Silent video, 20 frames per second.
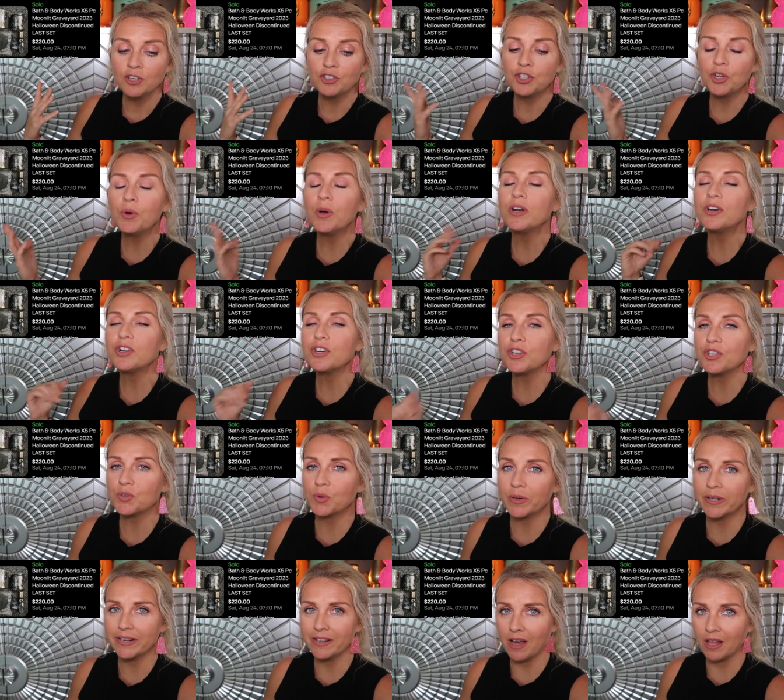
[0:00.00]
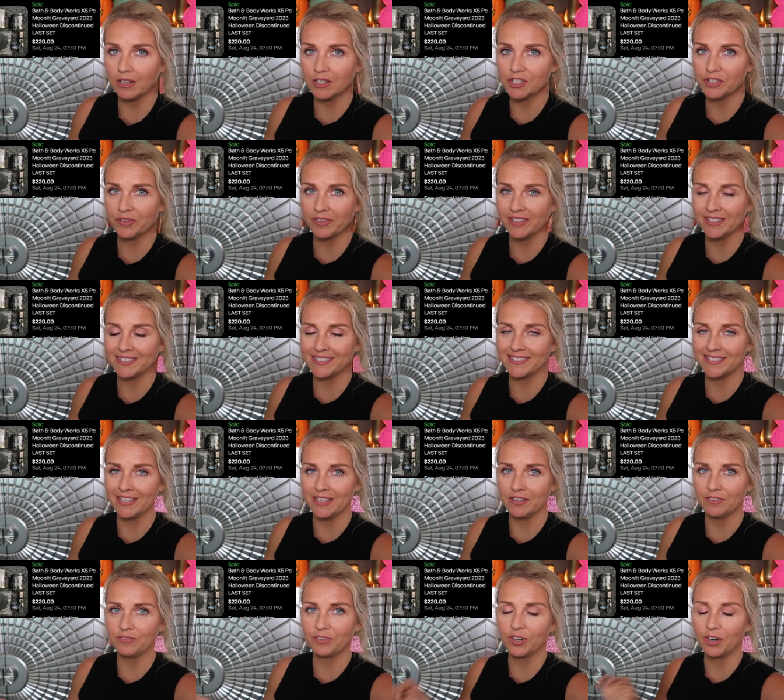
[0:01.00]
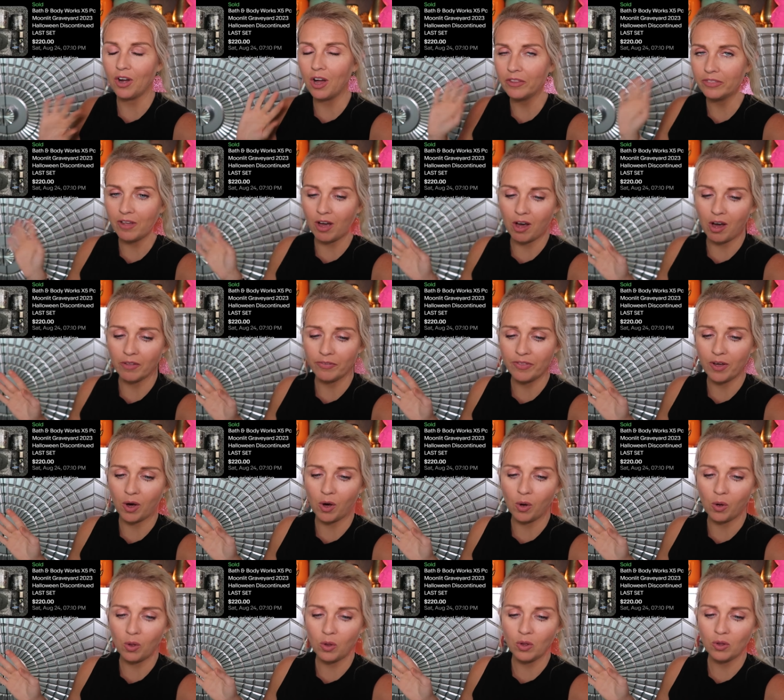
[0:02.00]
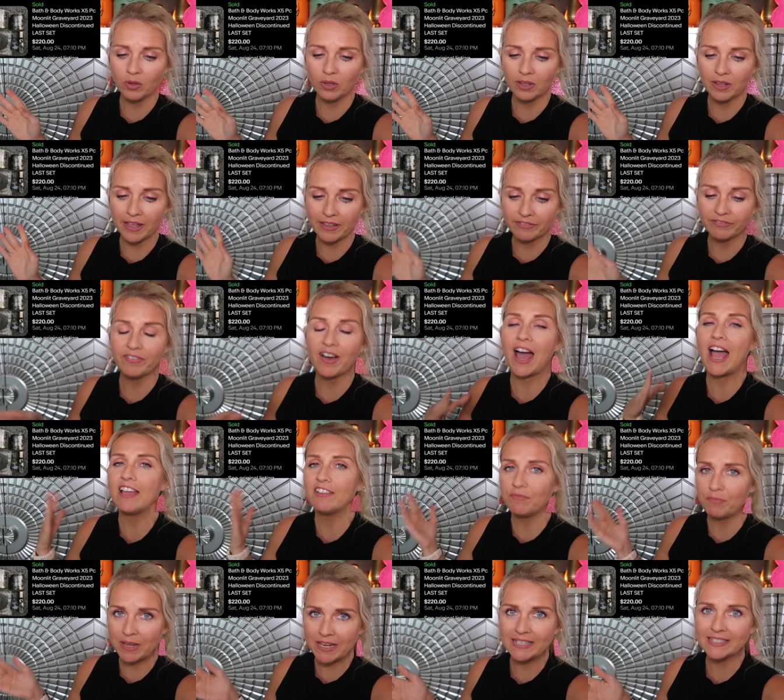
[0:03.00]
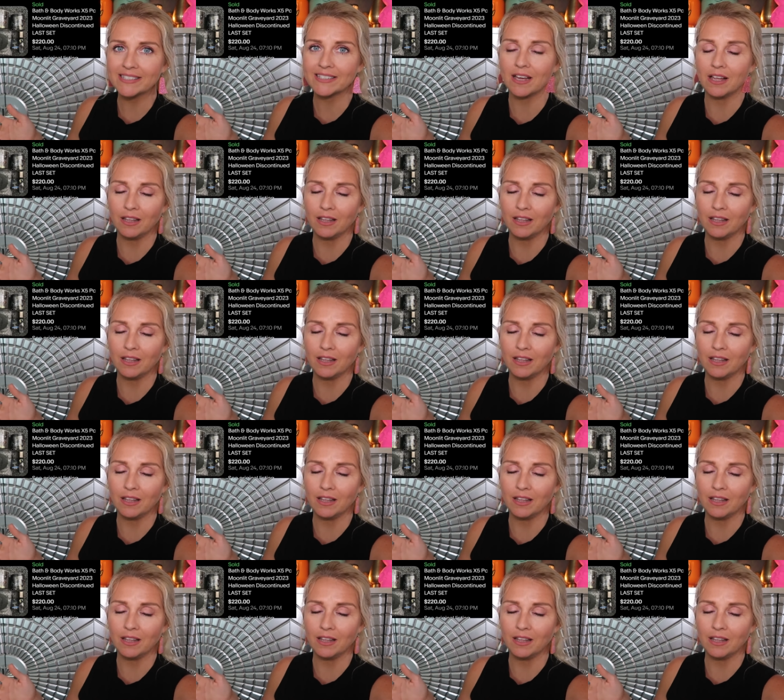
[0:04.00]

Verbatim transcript: two hundred twenty dollars for this scent, for the whole like five-piece